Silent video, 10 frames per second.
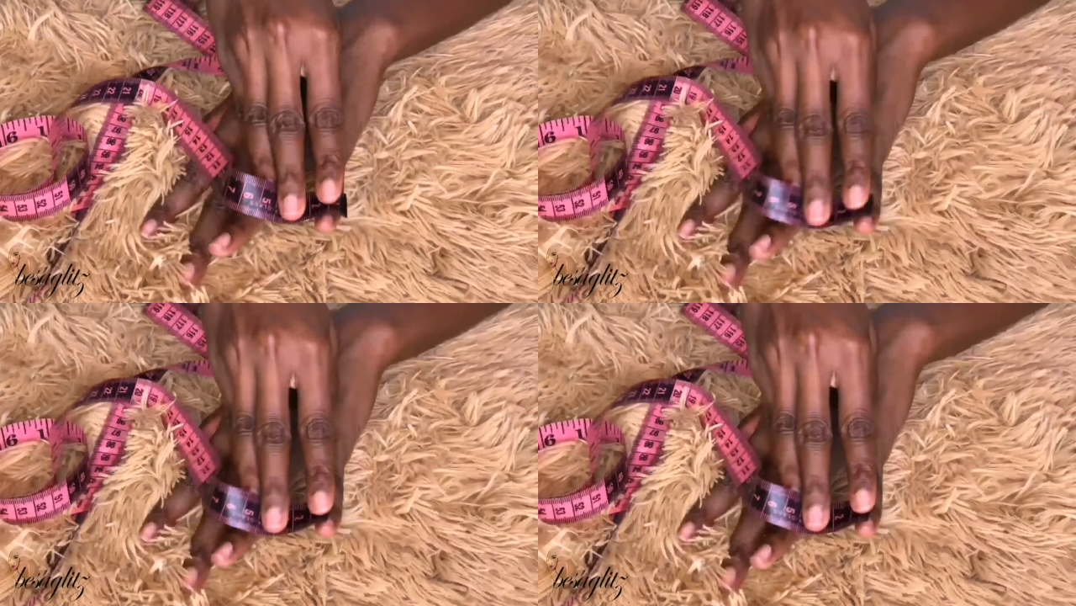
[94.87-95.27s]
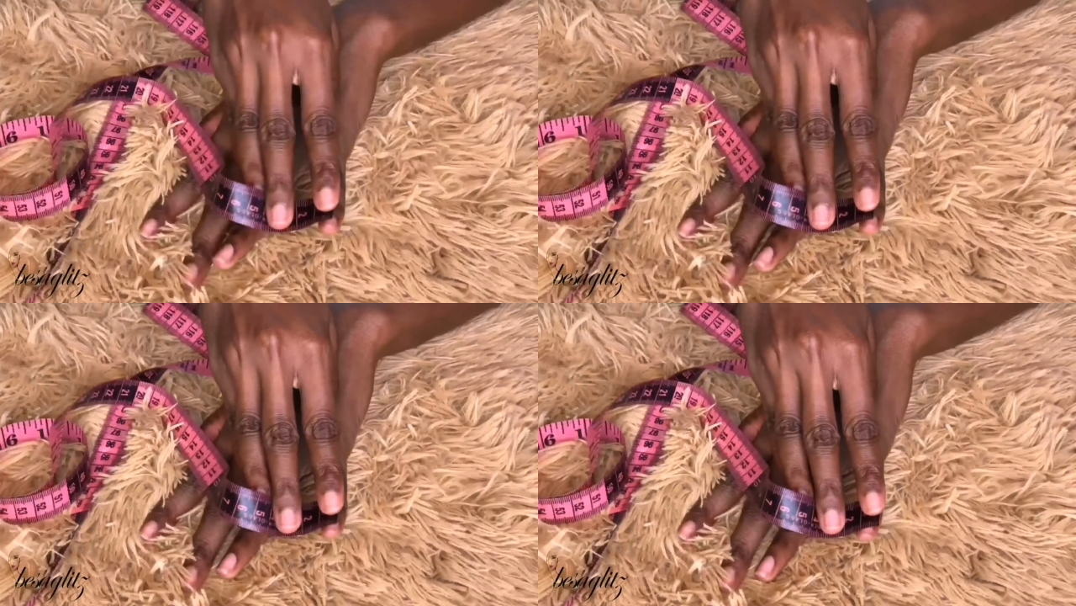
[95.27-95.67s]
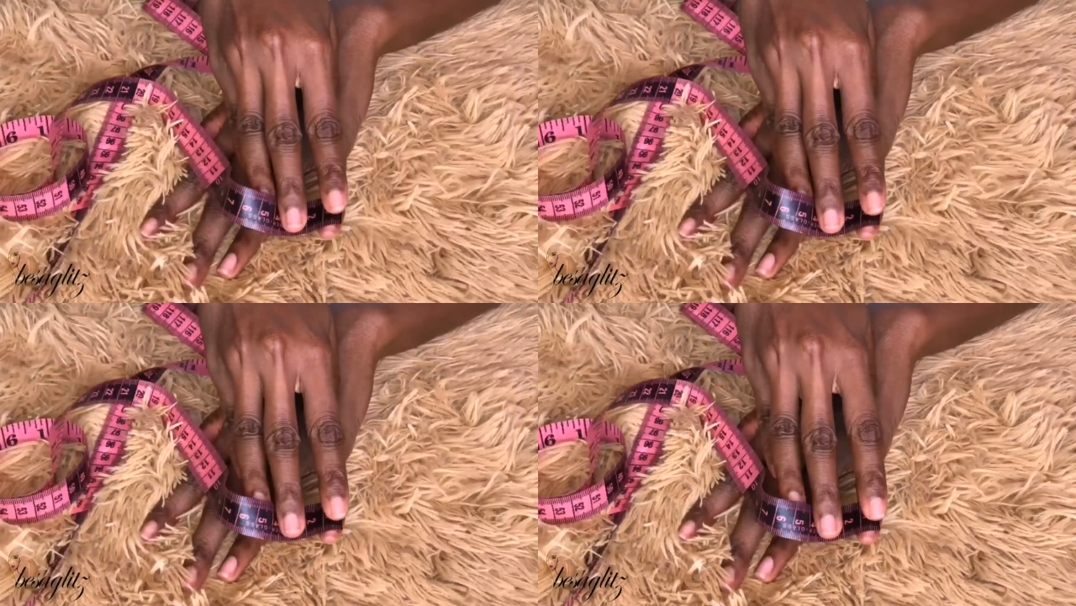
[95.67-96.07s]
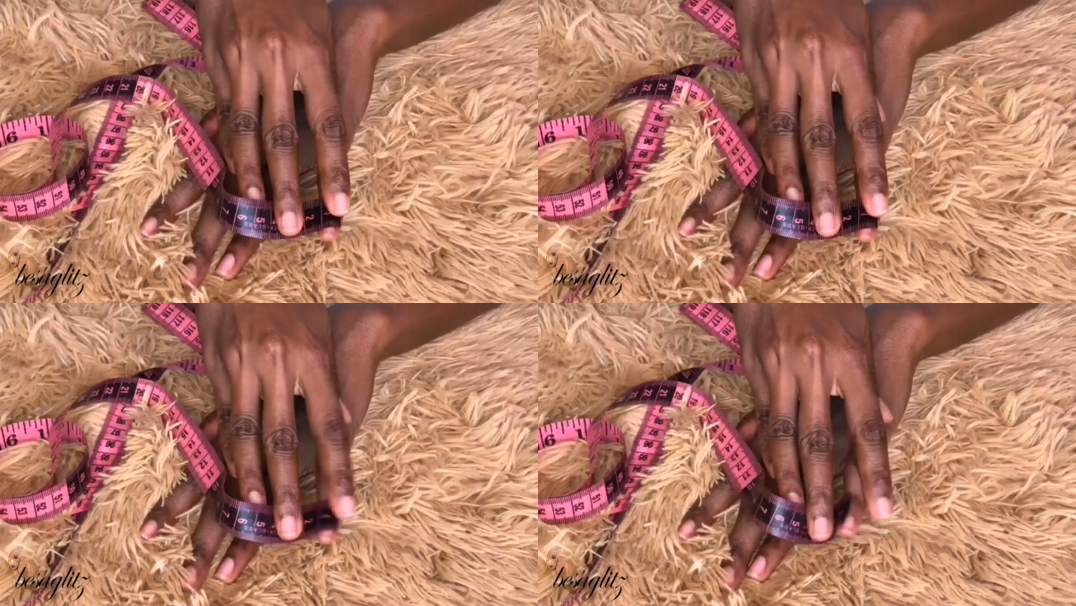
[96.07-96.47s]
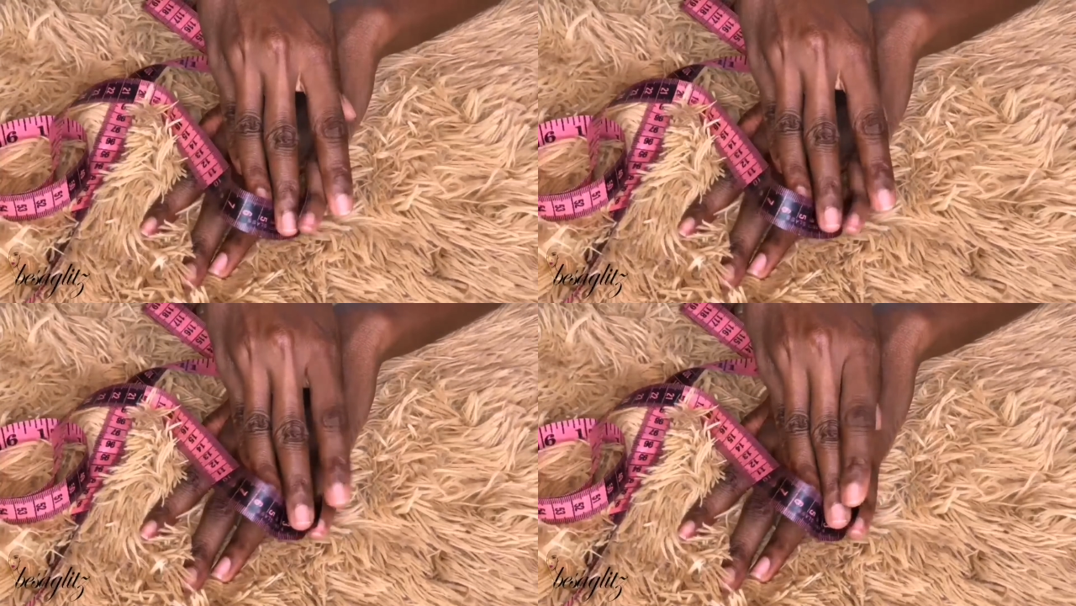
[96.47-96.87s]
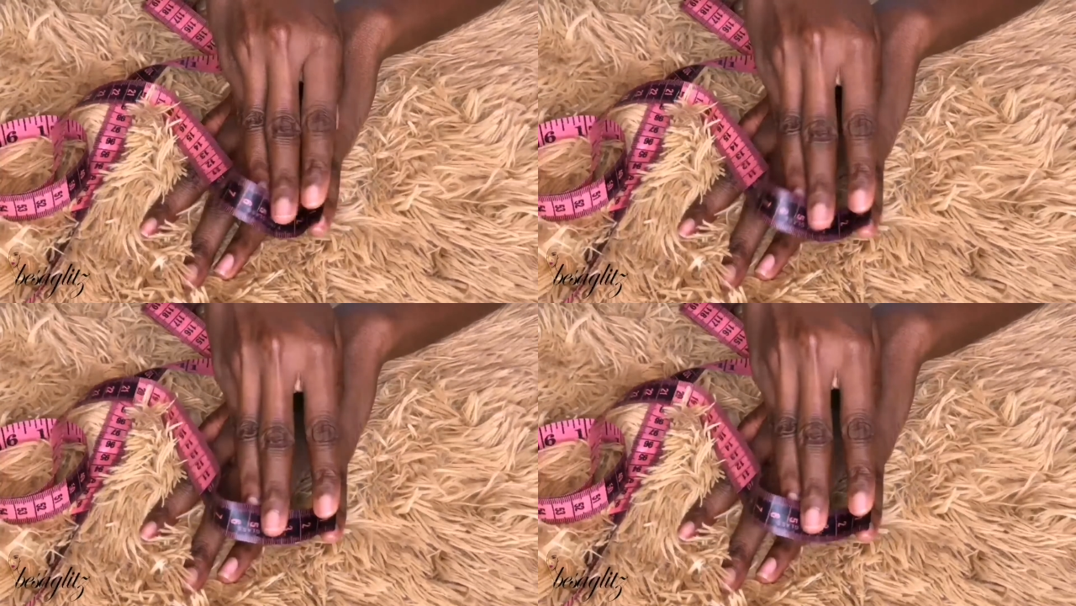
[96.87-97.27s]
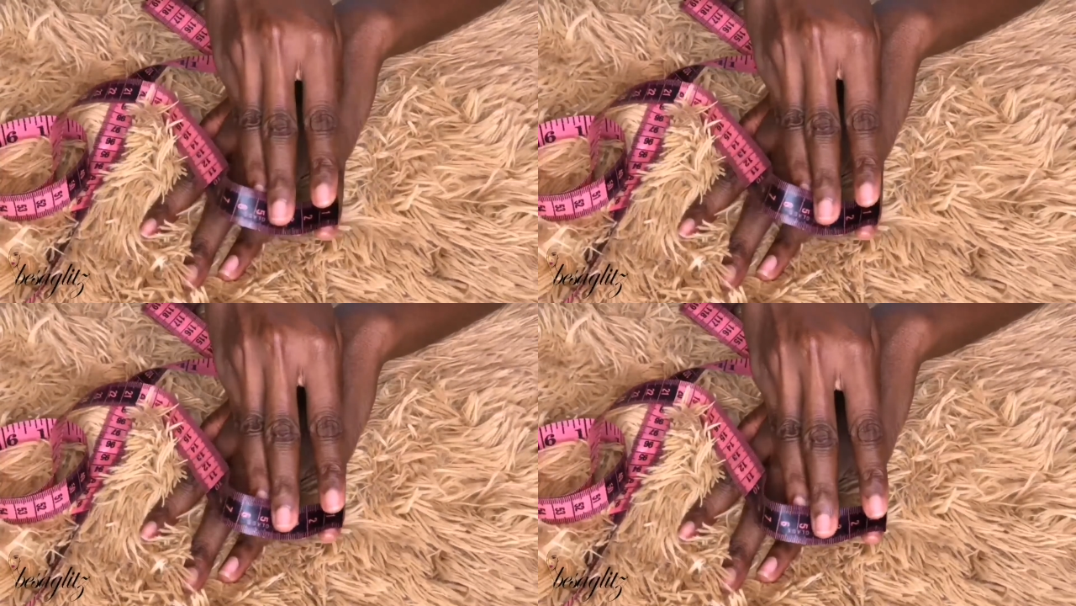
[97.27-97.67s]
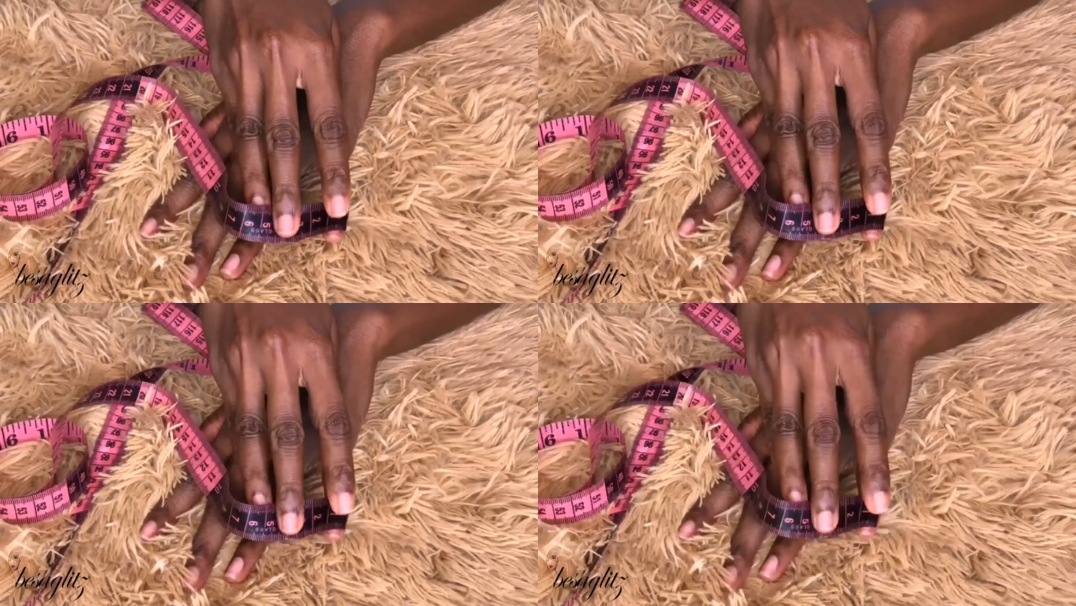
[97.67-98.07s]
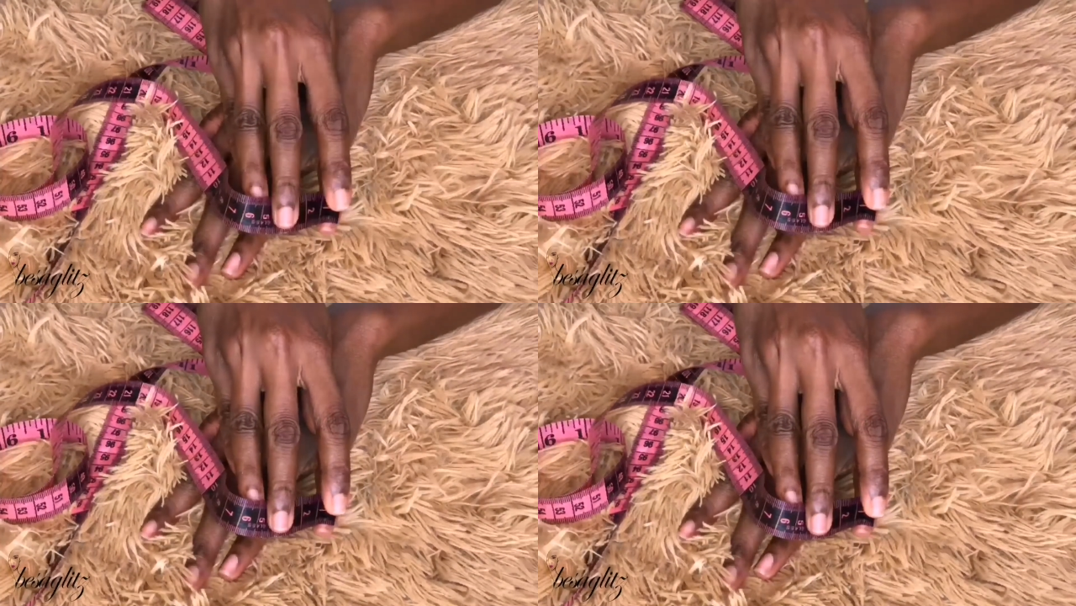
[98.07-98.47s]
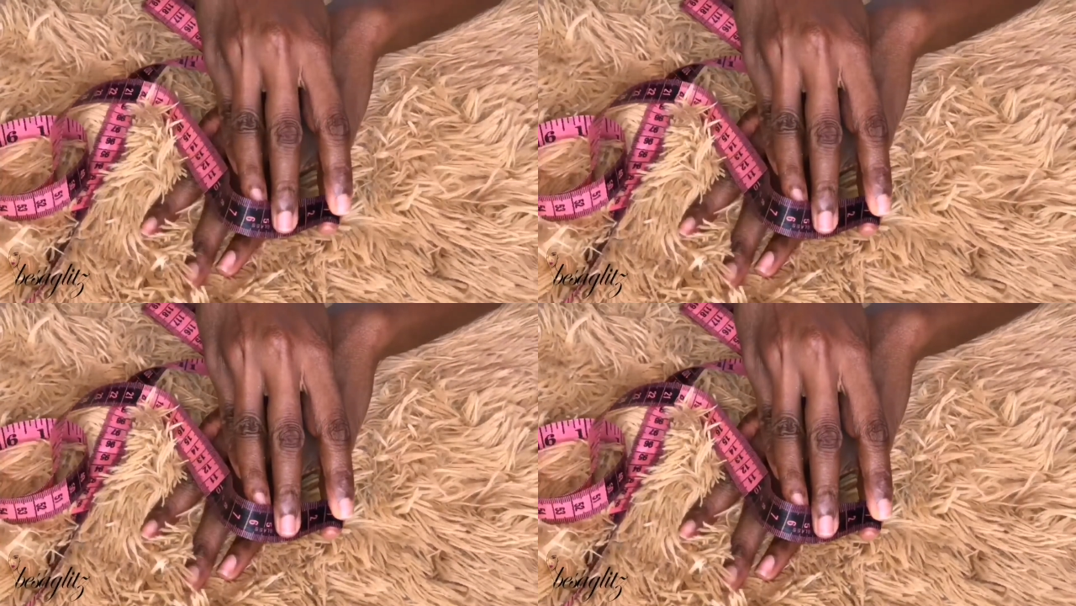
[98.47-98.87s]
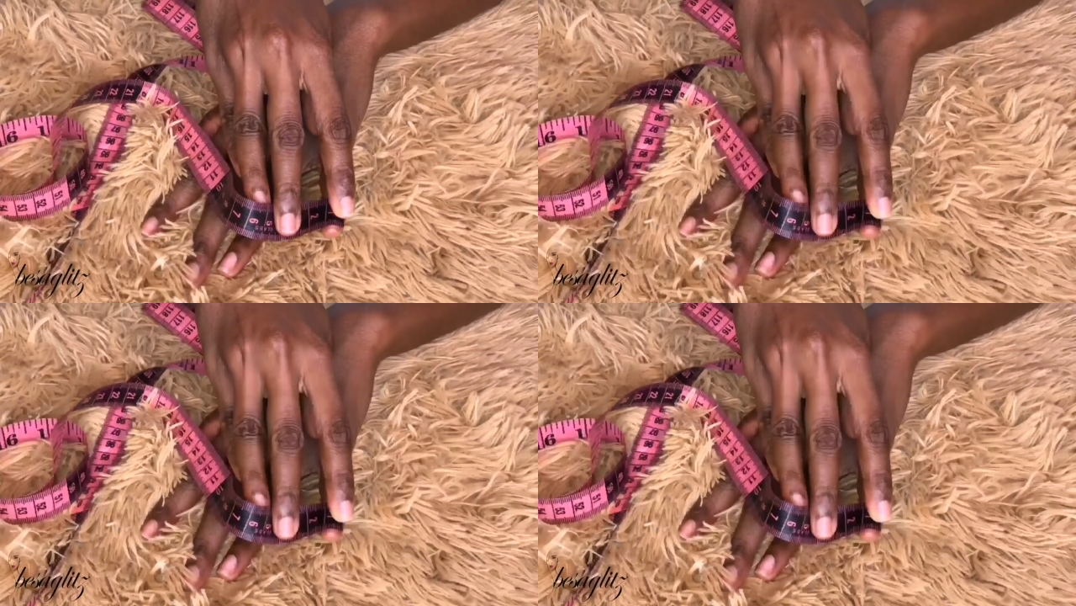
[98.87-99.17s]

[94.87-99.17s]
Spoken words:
Nobody's mouth can be seen.